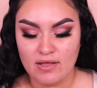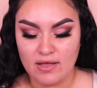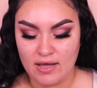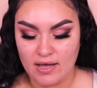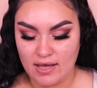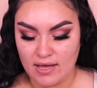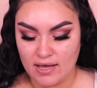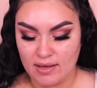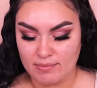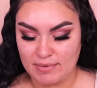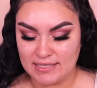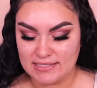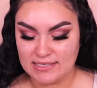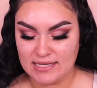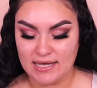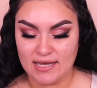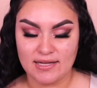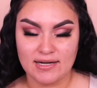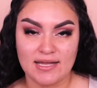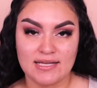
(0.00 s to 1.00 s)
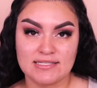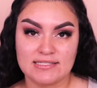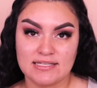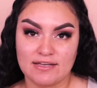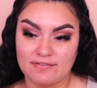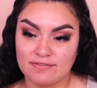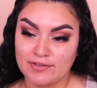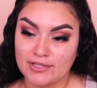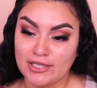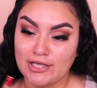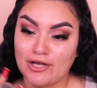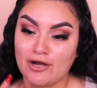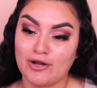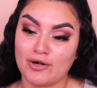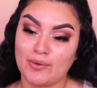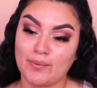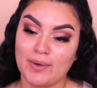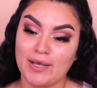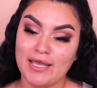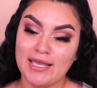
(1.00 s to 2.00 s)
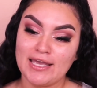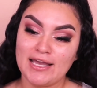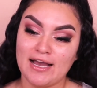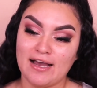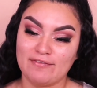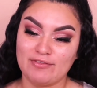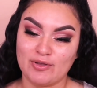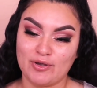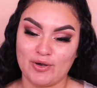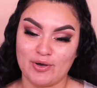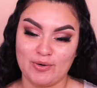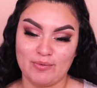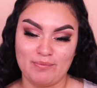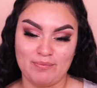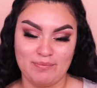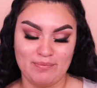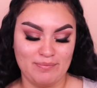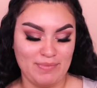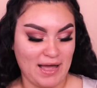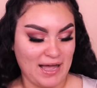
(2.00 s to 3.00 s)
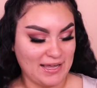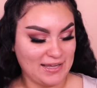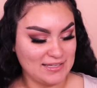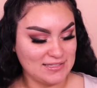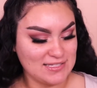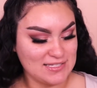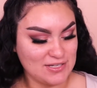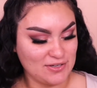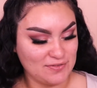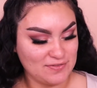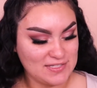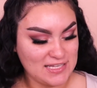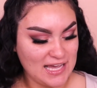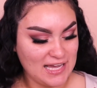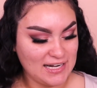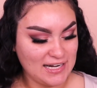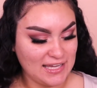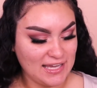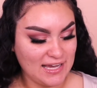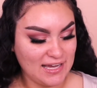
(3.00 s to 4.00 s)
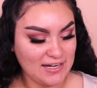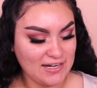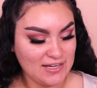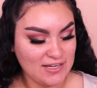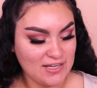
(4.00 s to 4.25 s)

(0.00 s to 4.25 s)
My tan has definitely gone away. I have to go back and self-tan again.